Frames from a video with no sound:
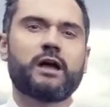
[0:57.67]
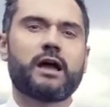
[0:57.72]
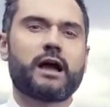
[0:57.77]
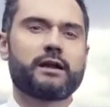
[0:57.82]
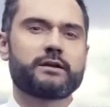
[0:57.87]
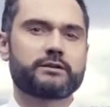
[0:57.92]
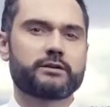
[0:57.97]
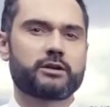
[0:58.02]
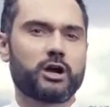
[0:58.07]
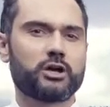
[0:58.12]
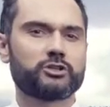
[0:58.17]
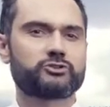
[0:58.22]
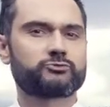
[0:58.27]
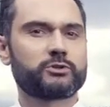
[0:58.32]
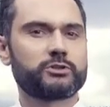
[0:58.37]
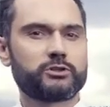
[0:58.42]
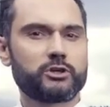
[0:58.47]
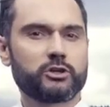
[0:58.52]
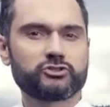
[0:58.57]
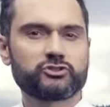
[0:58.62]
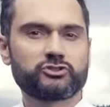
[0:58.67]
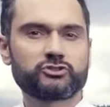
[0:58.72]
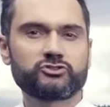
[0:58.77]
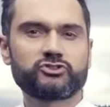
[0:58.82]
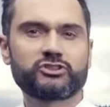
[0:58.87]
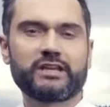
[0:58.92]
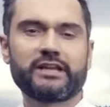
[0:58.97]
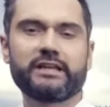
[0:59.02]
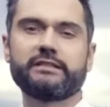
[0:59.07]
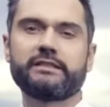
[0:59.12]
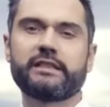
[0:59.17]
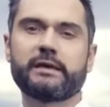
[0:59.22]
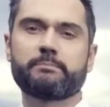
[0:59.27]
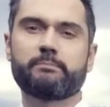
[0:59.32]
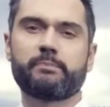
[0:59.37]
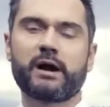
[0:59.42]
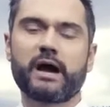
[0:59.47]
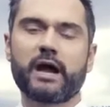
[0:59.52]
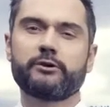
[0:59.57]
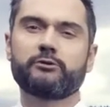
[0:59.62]
and cost reductions in the
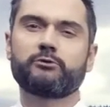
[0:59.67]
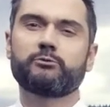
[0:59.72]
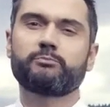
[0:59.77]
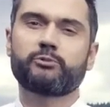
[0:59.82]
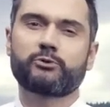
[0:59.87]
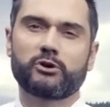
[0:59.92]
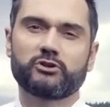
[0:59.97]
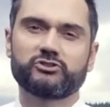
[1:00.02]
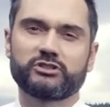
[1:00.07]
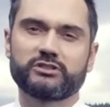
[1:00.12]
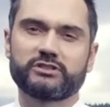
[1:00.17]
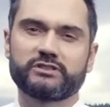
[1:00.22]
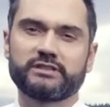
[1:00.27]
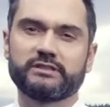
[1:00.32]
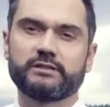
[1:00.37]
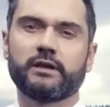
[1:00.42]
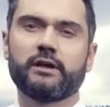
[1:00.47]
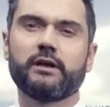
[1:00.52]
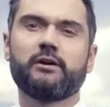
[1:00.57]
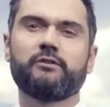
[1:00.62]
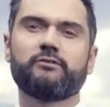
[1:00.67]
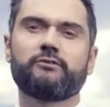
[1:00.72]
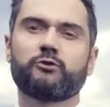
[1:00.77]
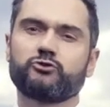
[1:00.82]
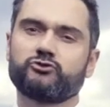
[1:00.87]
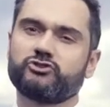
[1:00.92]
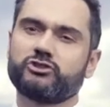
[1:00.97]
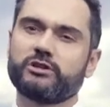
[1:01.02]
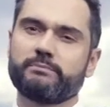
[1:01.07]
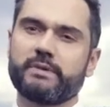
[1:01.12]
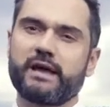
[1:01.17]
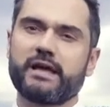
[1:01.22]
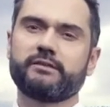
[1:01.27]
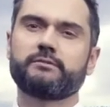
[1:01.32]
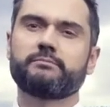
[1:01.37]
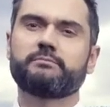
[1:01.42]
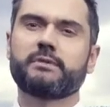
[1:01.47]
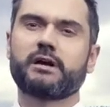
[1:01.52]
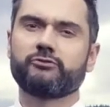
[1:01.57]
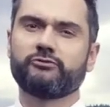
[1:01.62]
pyro processing for
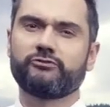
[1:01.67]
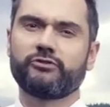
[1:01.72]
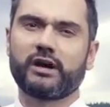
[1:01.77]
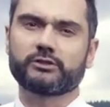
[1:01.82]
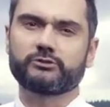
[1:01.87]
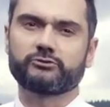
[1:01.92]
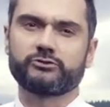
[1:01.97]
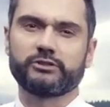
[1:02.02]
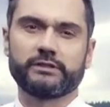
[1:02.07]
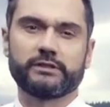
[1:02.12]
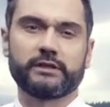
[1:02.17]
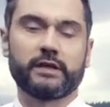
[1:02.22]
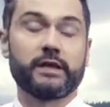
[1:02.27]
cement manufacturing.